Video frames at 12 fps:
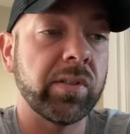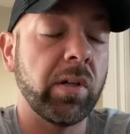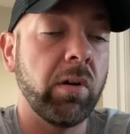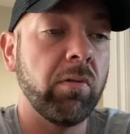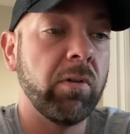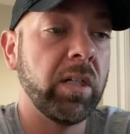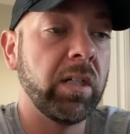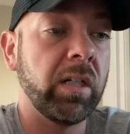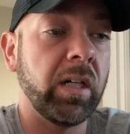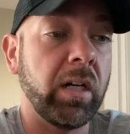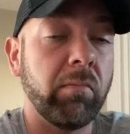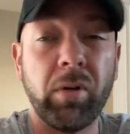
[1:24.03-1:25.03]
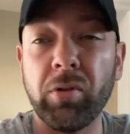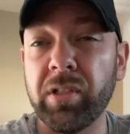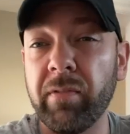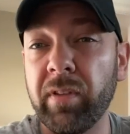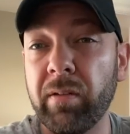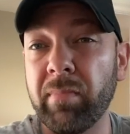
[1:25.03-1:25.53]
So
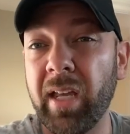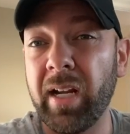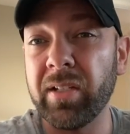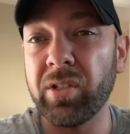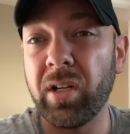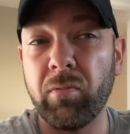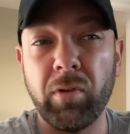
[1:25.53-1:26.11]
most of them that I saw